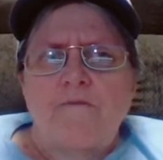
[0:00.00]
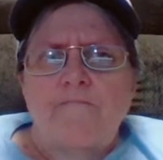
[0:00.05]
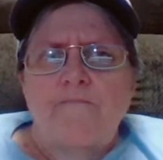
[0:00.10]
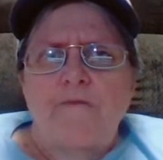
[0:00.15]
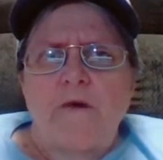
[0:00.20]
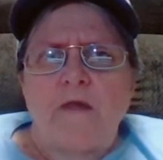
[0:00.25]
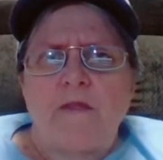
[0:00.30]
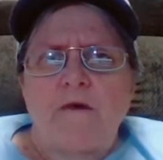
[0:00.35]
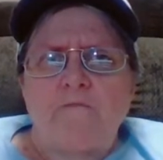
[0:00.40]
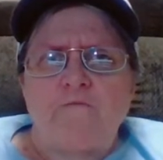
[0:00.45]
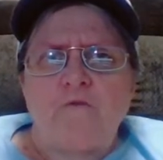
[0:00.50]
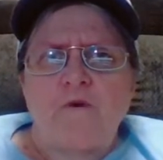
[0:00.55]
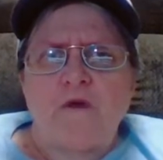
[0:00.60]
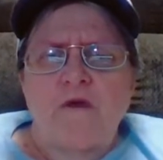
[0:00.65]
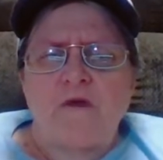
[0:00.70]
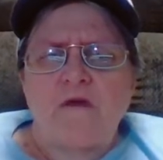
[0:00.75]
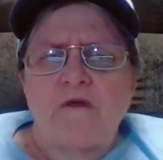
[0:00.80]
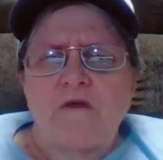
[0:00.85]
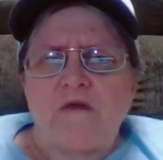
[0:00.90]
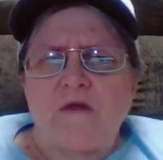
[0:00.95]
that if we
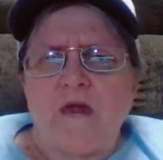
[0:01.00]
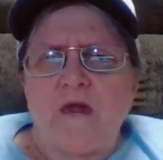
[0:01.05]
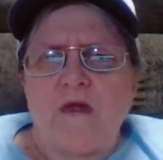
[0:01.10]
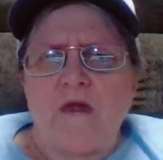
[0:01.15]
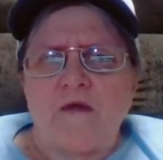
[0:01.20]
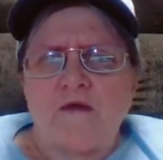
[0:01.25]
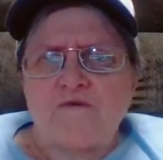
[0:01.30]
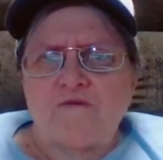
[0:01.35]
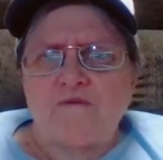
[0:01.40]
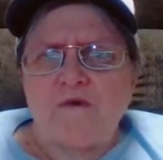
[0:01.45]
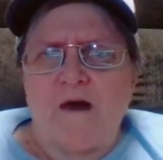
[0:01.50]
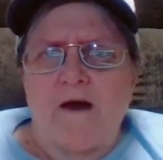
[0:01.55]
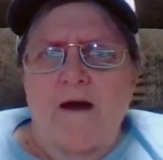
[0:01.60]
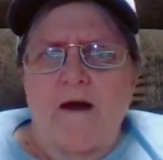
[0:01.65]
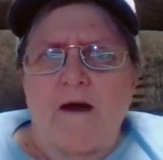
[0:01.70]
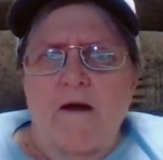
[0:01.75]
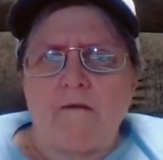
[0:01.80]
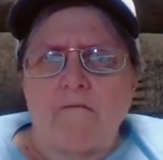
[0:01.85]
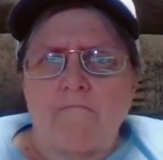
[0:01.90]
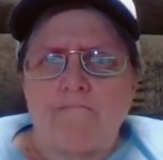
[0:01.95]
engage
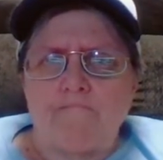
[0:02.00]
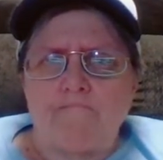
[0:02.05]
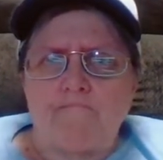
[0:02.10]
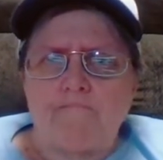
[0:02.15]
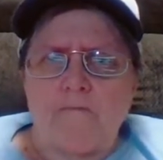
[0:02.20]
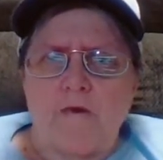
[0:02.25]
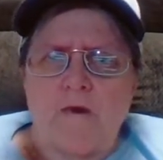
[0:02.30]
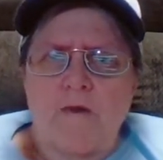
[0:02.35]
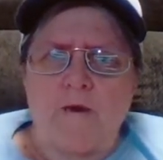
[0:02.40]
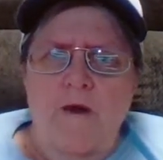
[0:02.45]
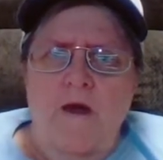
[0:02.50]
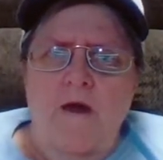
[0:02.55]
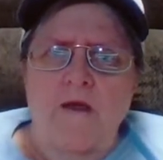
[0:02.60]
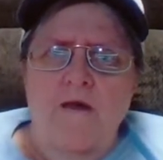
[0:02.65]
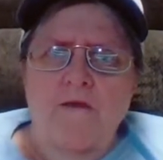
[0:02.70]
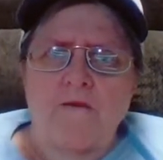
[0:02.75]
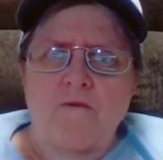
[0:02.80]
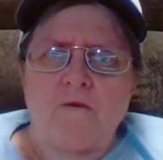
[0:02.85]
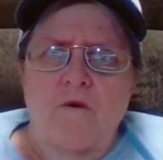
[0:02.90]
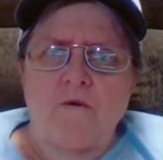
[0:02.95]
that and
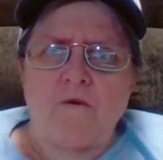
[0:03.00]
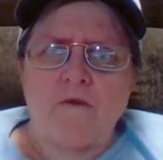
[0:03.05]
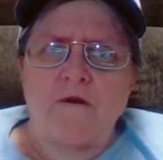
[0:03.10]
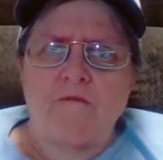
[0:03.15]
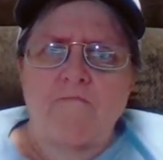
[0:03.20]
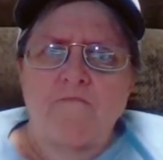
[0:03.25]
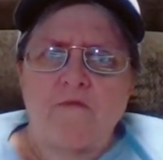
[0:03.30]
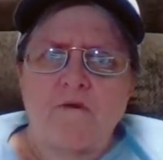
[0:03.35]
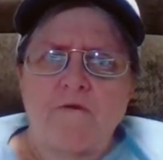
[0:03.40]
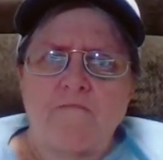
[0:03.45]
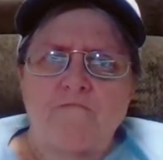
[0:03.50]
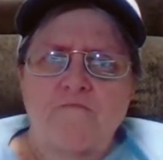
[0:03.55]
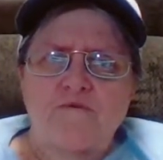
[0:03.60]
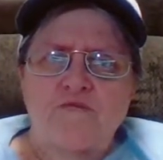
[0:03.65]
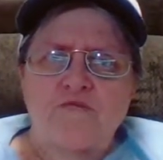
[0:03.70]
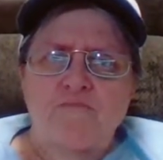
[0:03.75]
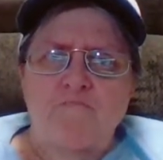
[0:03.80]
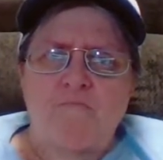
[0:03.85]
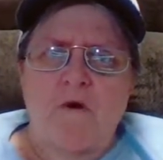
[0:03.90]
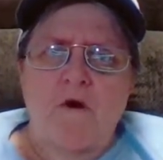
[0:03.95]
heighten our level of
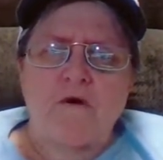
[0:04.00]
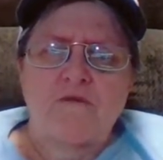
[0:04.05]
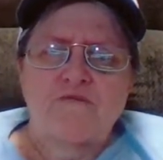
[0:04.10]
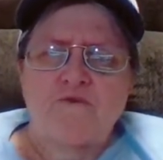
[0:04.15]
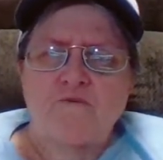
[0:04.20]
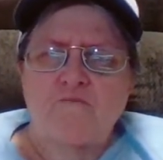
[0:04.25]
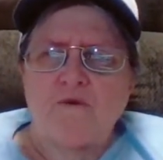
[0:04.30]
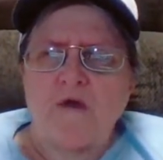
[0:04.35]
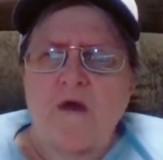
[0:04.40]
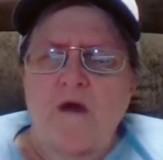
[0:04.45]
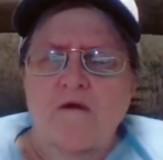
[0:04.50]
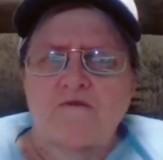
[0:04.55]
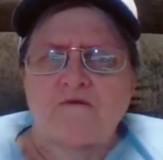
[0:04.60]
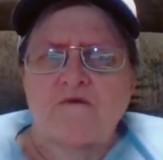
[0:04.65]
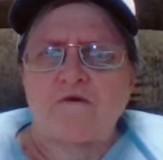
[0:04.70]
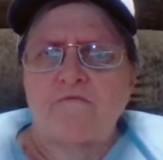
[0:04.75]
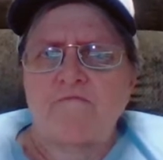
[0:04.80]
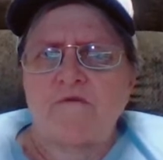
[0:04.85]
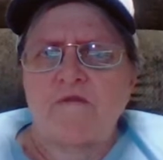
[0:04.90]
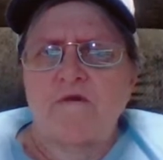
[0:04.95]
response or
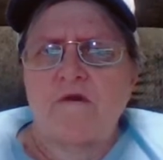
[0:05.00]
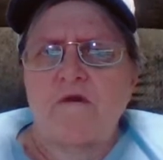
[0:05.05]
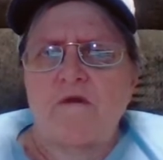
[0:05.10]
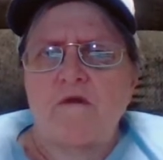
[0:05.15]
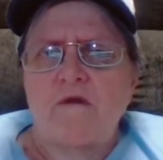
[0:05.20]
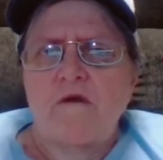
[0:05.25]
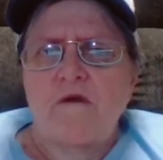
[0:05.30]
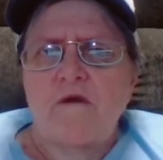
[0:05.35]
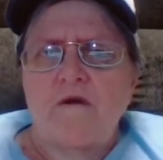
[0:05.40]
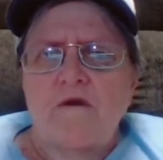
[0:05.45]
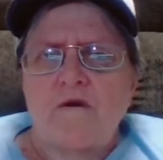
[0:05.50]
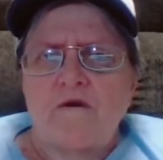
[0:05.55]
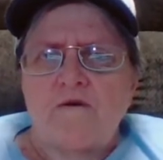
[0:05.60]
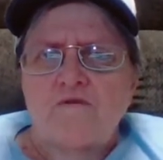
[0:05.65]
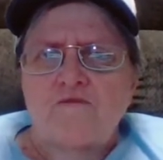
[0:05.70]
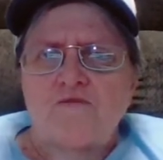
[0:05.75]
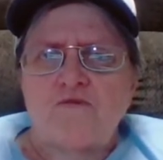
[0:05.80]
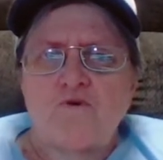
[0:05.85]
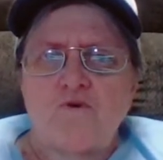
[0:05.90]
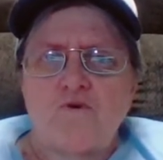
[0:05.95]
reactivity
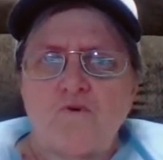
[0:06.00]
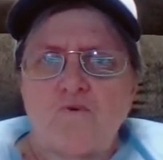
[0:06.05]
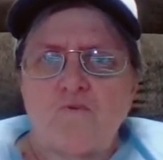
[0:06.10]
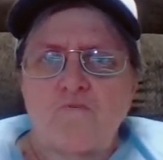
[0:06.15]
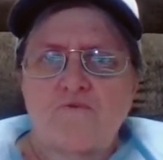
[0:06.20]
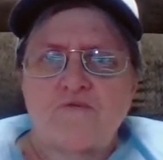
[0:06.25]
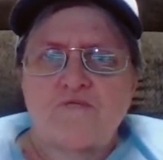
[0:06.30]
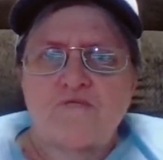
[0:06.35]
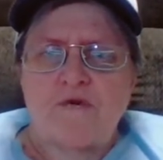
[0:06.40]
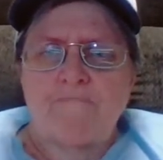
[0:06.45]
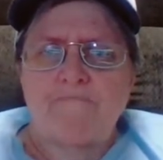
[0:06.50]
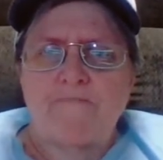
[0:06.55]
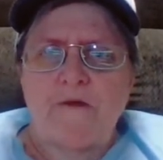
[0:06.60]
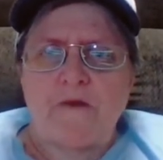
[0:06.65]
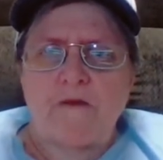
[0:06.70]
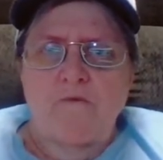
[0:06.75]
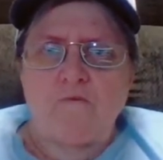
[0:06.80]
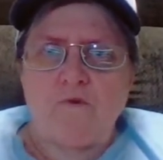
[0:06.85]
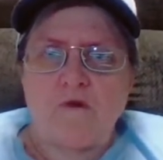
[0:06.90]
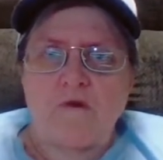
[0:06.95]
to
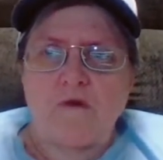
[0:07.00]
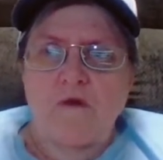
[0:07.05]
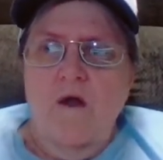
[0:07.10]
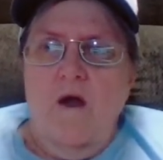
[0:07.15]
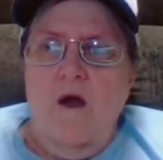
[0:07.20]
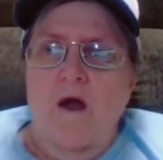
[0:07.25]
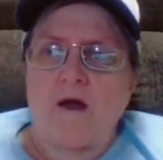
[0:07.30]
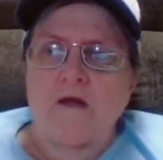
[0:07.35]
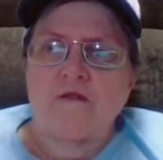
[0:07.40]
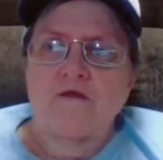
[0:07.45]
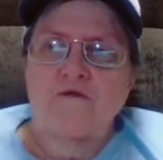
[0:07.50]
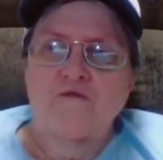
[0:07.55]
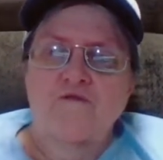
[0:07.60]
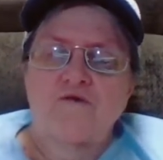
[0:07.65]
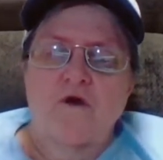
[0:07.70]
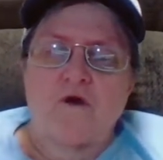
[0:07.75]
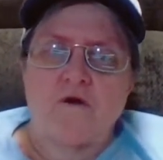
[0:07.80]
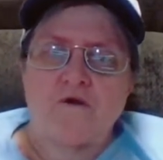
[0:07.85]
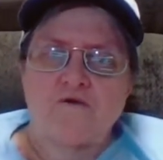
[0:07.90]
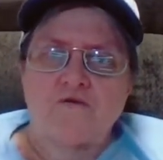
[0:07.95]
something really highly
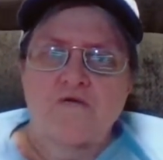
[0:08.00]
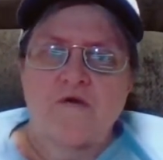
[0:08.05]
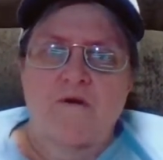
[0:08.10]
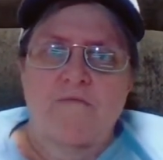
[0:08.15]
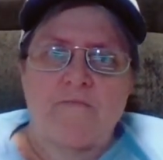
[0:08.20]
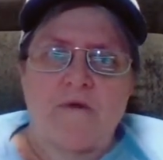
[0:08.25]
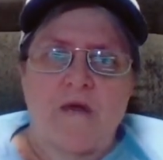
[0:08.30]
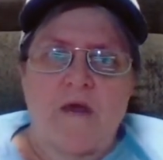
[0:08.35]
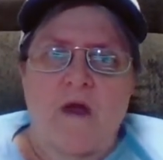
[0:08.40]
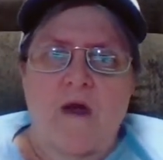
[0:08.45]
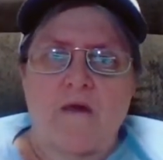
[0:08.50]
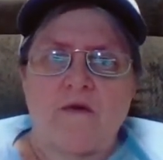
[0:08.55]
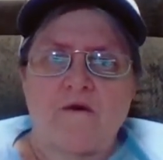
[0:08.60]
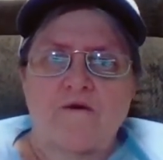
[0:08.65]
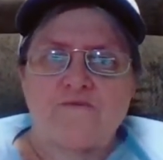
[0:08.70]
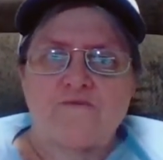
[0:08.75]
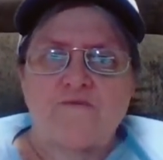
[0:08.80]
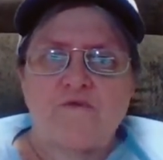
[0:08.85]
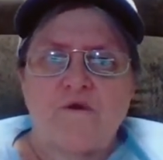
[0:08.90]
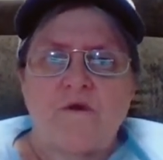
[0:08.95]
charged coming at
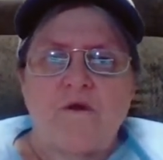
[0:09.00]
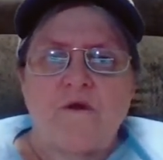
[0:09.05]
us,